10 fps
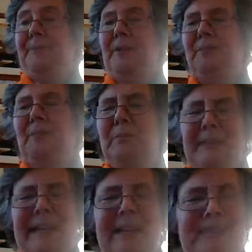I
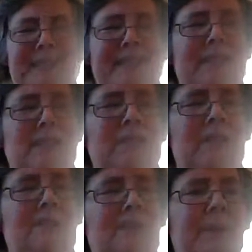probably haven't sent you
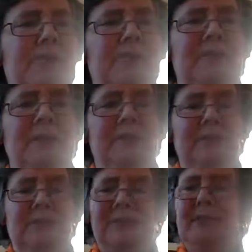enough pictures. I
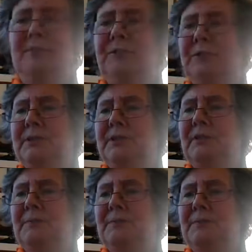know I've sent a few at
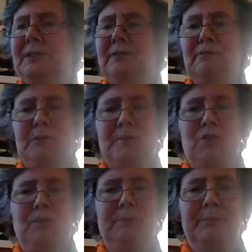times. We did Christmas
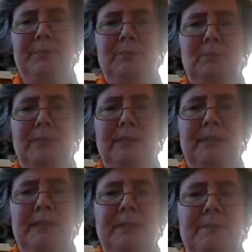jumpers, didn't we, and
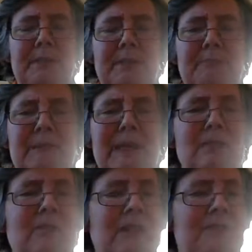things, but you may
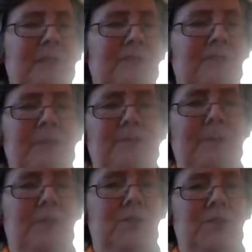not have enough beaver
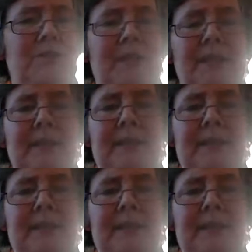pictures for that.